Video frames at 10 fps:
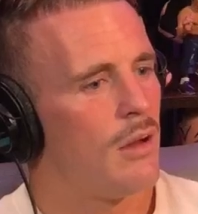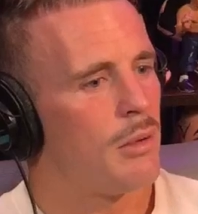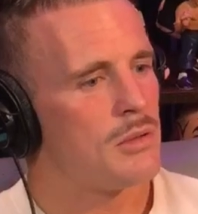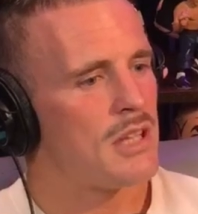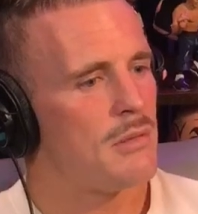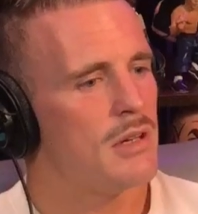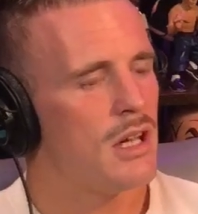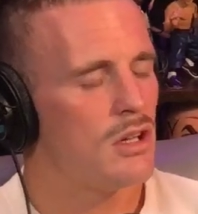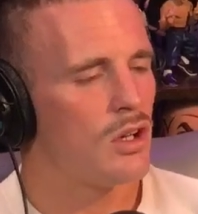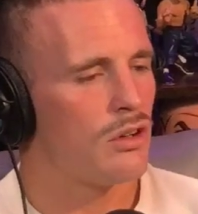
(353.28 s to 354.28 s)
people say to me, yeah,
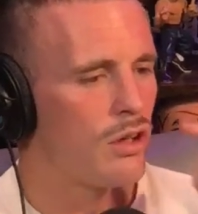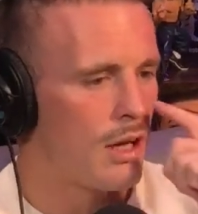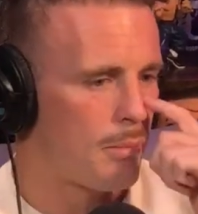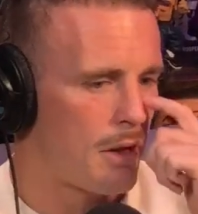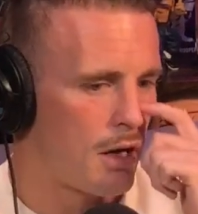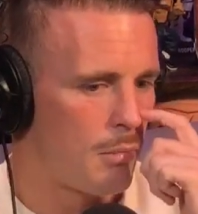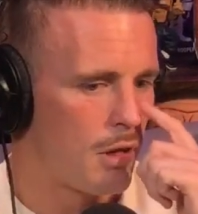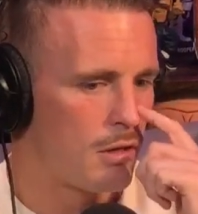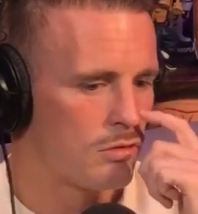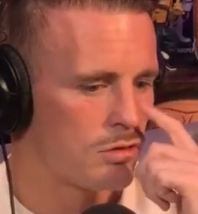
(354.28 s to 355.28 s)
you could have took that better. And I'm like,
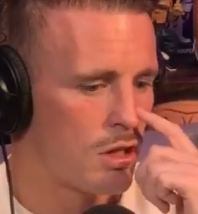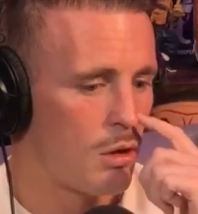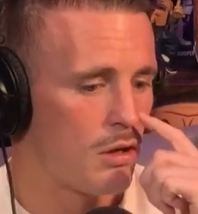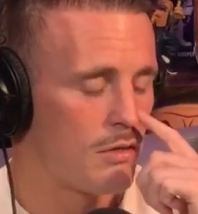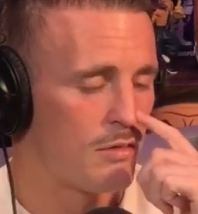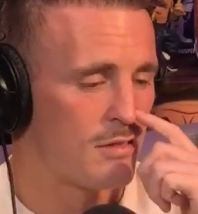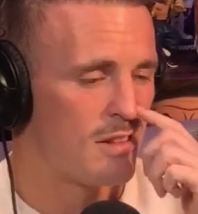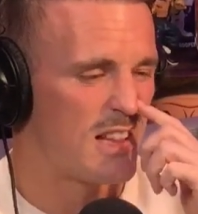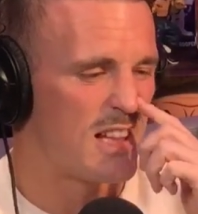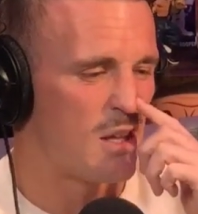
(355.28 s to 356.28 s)
do you know what?
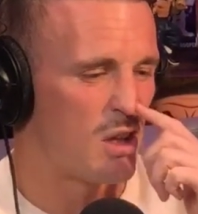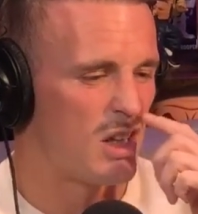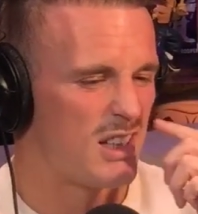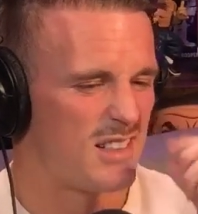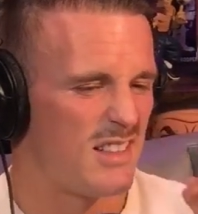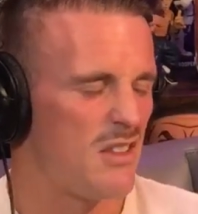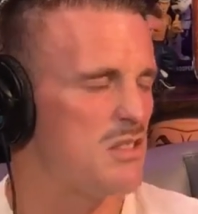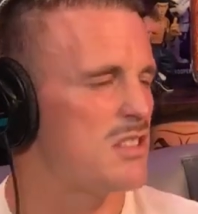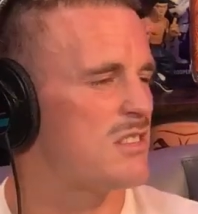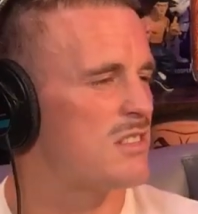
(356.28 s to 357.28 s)
There
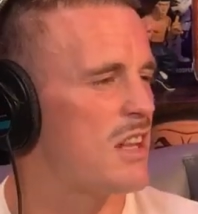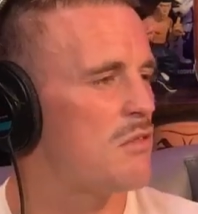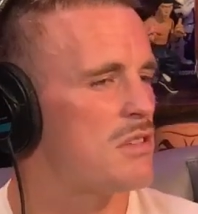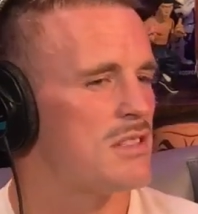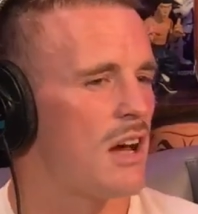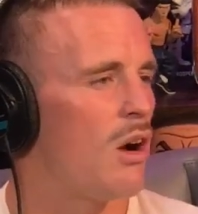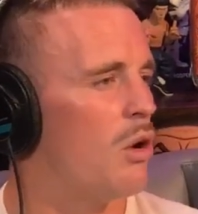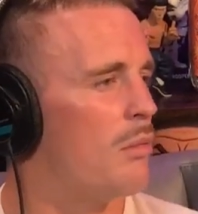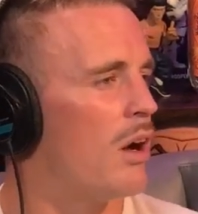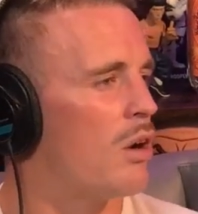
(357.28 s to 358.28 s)
is that
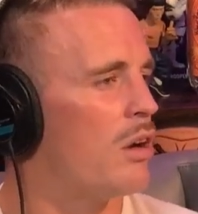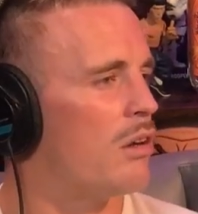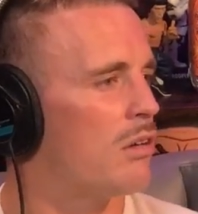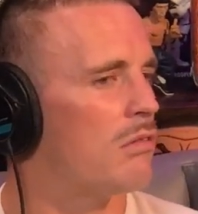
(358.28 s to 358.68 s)
hope that I could have.